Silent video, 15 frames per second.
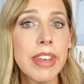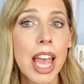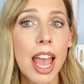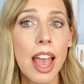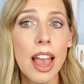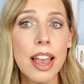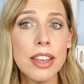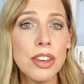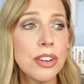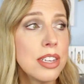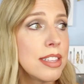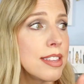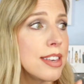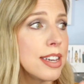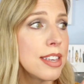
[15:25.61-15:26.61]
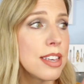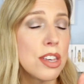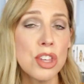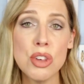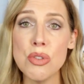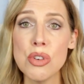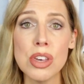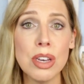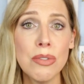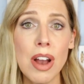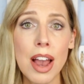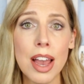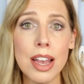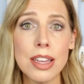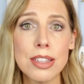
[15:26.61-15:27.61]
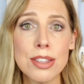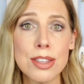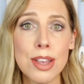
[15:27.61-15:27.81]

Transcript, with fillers: and your instinct is usually right,